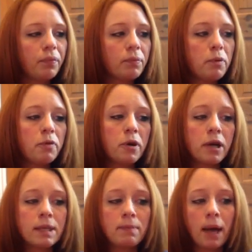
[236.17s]
before I
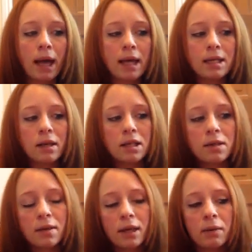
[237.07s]
go to bed, I do
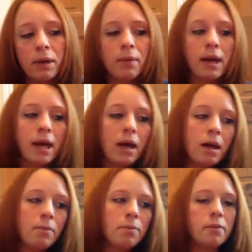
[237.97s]
it. When I wake
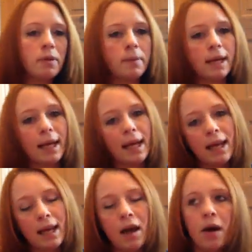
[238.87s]
up, before I'm going to
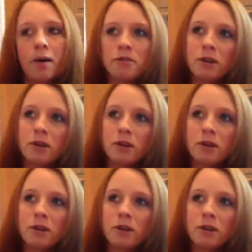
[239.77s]
eat, after